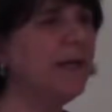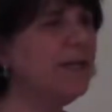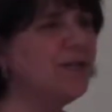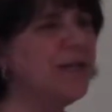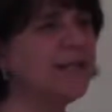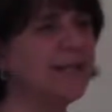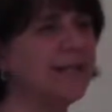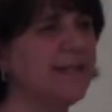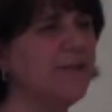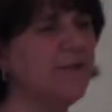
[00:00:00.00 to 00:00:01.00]
it just takes like
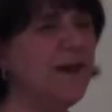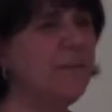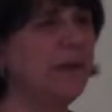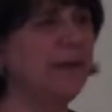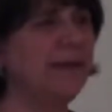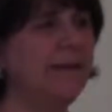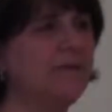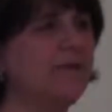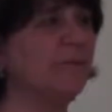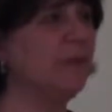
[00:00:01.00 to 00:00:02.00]
75 milliliters of